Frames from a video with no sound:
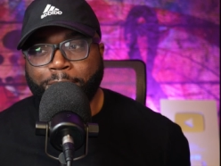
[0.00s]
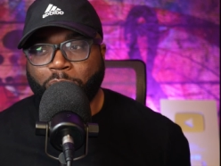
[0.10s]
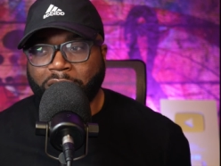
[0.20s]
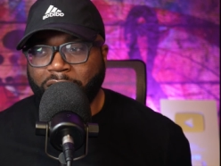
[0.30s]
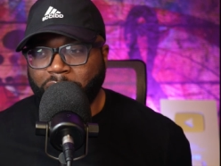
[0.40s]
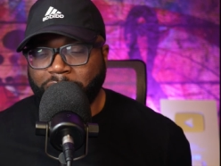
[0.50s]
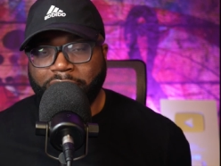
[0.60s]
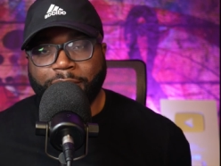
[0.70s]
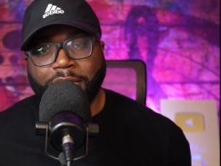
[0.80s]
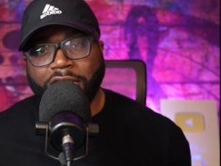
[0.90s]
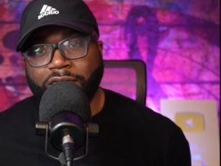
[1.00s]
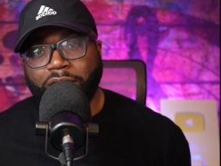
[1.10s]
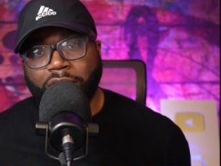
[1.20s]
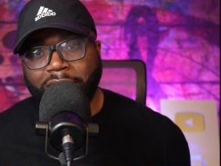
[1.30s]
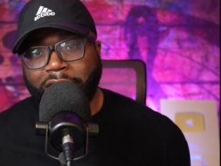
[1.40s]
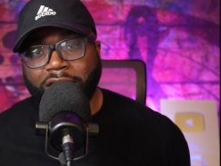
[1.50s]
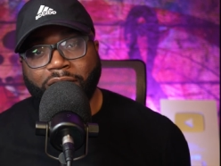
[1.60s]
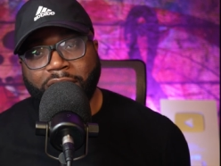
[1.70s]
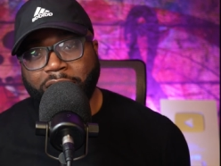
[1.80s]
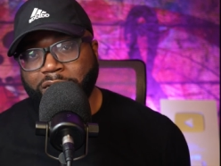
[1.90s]
If you did, please feel free to like the
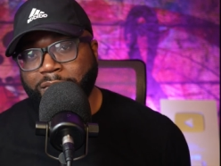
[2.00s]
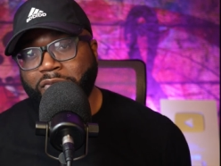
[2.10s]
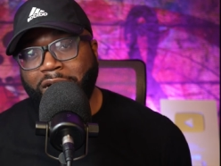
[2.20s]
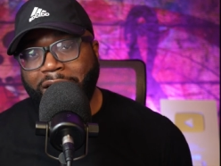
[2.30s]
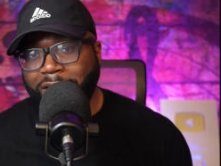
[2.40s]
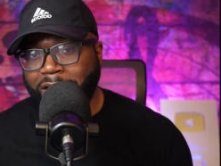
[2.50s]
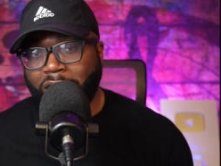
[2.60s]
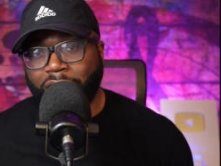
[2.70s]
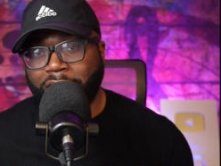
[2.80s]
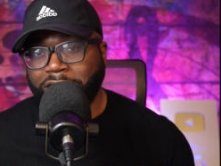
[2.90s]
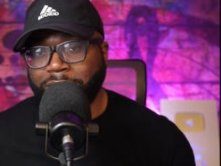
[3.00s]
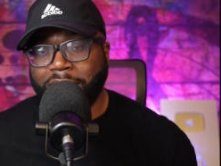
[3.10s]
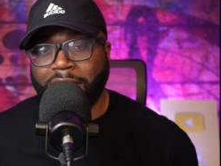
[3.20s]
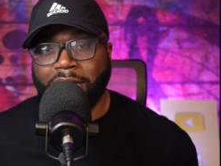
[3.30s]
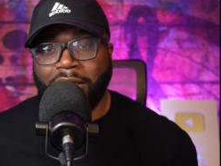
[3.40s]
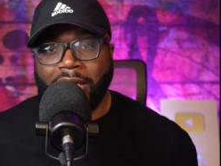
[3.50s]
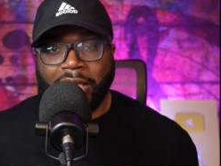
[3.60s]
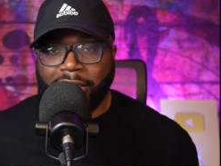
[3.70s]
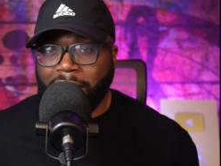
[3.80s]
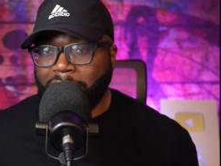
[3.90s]
video, subscribe, hit the notification bell.
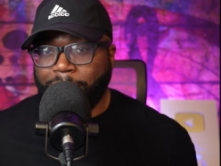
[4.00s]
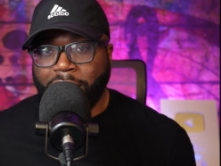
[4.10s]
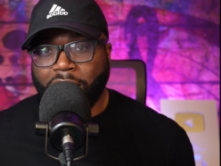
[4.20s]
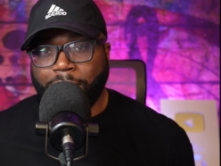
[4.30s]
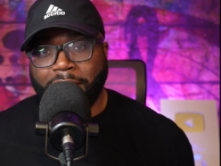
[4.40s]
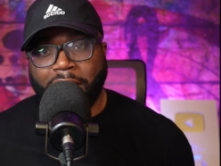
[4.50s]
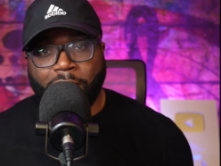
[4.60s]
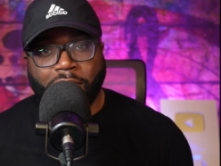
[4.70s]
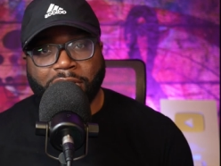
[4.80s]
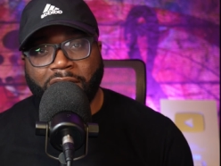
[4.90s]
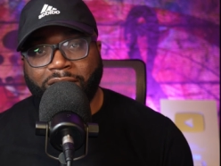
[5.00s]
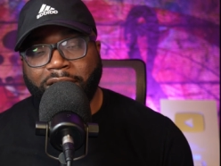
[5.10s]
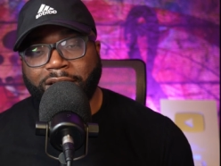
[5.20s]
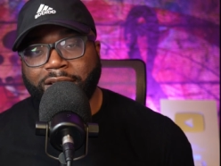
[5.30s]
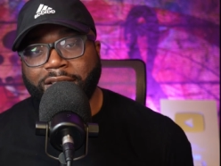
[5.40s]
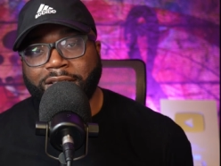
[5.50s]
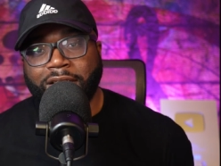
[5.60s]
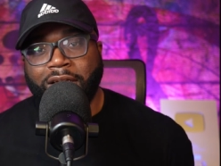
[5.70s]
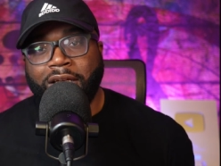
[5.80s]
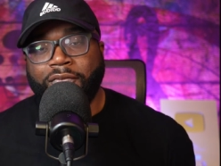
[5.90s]
That'll let me know to put out more stuff like this.
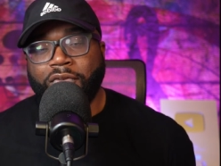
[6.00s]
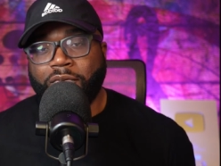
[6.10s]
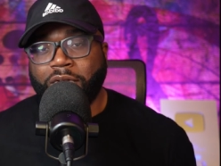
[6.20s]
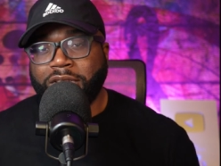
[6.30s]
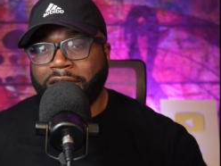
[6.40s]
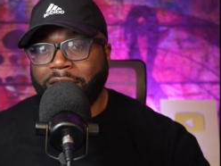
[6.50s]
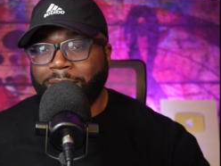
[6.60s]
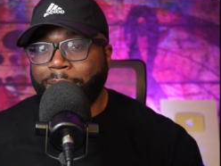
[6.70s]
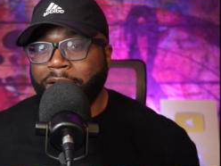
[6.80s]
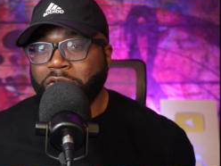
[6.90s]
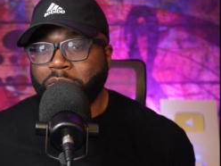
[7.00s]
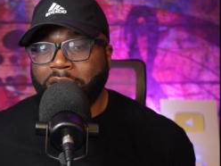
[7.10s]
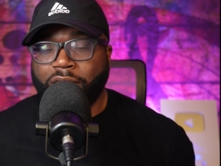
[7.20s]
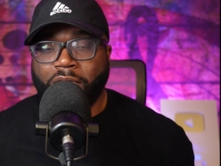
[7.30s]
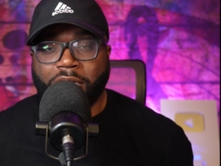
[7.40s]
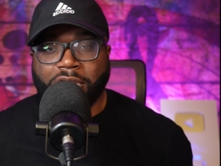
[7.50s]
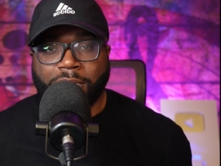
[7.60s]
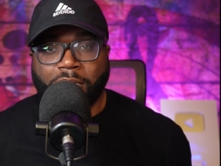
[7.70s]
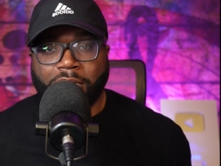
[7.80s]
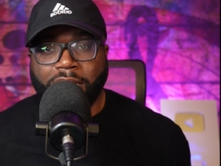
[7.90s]
Feel free to check out my Patreon if you want to
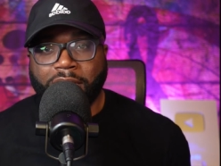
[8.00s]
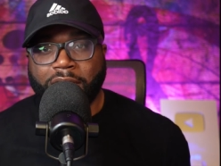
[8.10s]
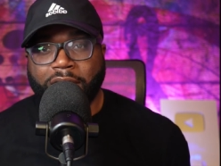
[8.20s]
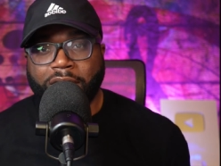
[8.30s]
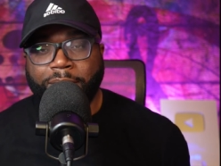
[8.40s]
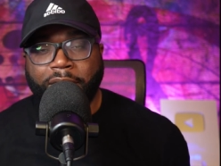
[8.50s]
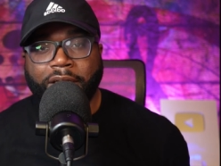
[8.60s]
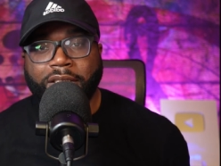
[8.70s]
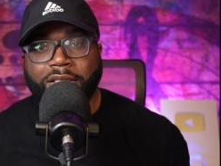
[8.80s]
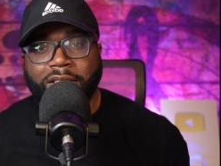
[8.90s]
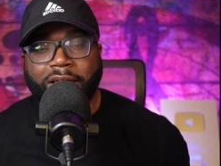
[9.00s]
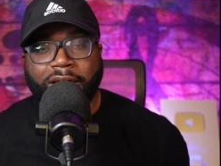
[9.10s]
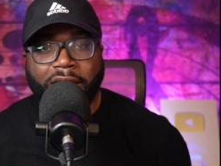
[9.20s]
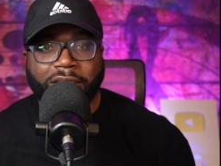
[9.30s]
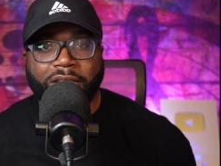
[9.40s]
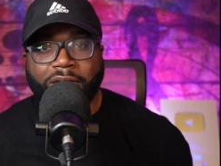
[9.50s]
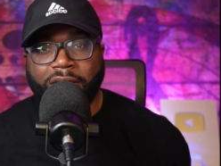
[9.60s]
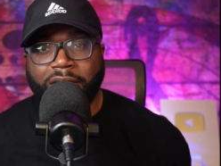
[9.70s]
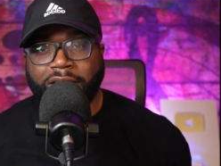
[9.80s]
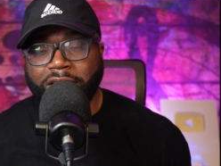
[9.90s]
support the, the page. There's a lot of content on
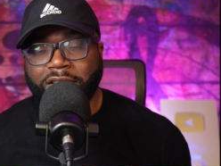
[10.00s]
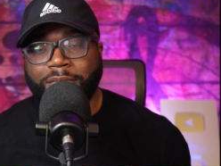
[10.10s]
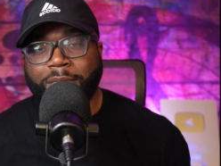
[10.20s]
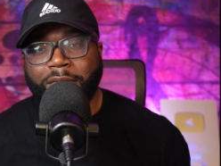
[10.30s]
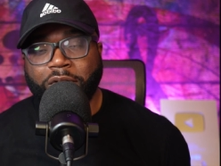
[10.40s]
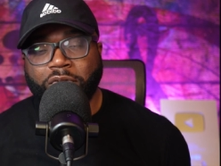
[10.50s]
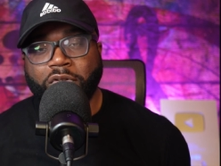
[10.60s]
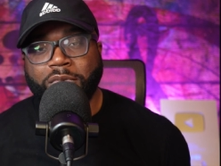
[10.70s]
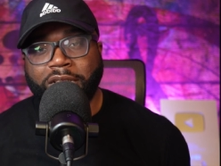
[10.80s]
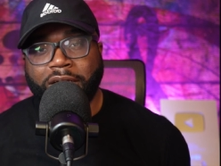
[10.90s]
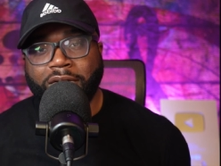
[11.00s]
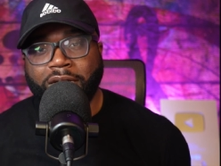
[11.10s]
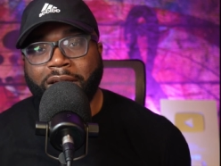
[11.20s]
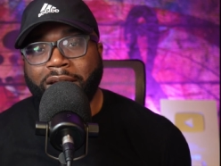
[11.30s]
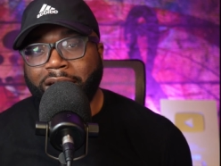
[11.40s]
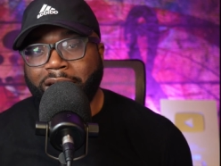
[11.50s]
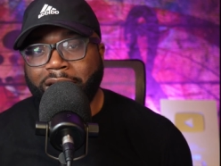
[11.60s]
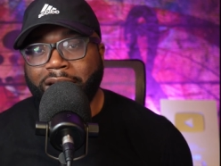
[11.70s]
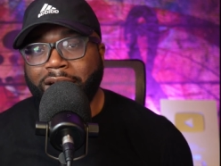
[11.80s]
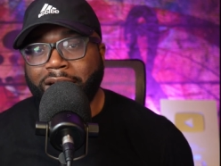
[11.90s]
there that doesn't make my YouTube channel.
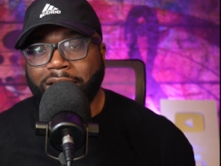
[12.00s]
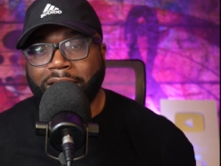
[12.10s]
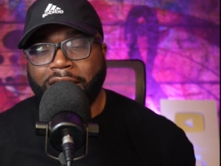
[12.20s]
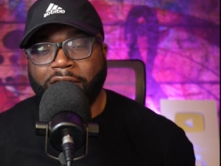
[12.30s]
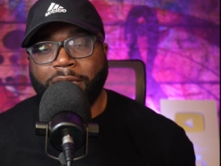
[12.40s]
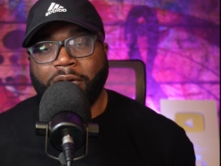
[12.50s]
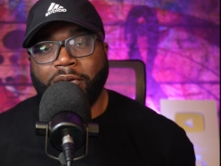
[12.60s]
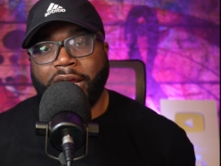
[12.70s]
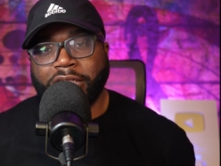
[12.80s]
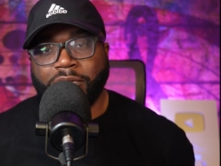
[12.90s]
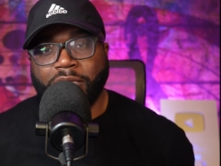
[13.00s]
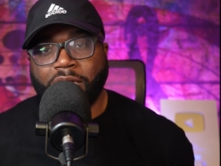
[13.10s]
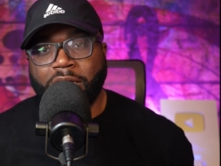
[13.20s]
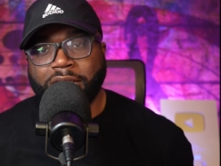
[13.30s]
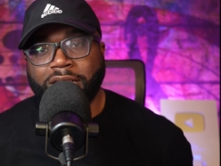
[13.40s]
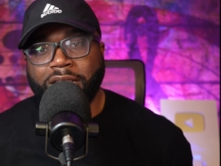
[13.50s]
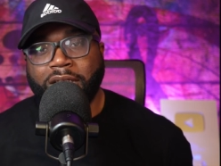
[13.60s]
And I get a lot of my reaction requests